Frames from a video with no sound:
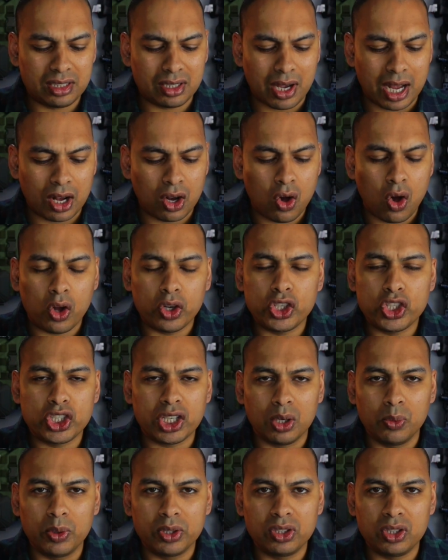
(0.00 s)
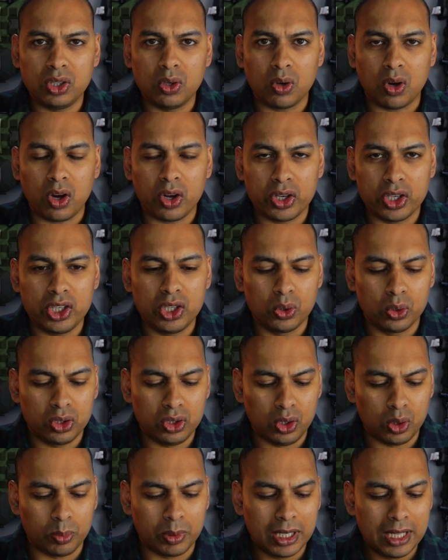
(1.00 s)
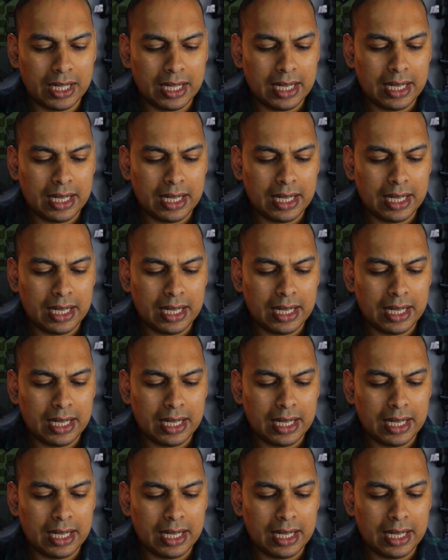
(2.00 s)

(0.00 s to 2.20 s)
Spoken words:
So I can't show it to you on YouTube.